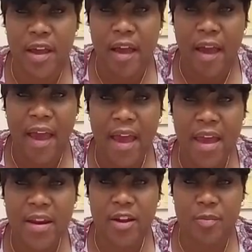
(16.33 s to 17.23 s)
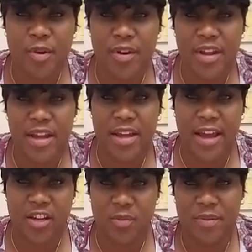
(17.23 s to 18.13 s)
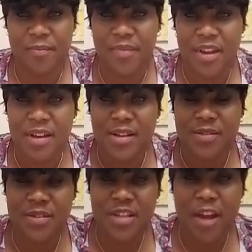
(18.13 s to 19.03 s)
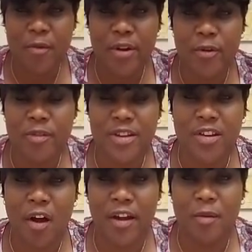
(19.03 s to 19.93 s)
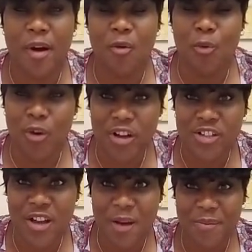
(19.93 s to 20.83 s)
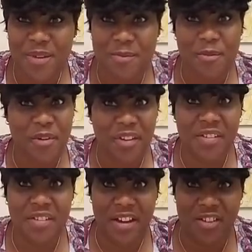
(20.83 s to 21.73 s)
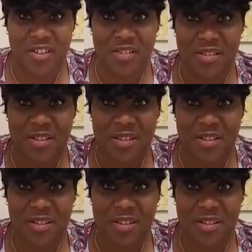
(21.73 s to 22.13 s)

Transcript: and community engagement. So today we're going to be talking about workshops and presentations.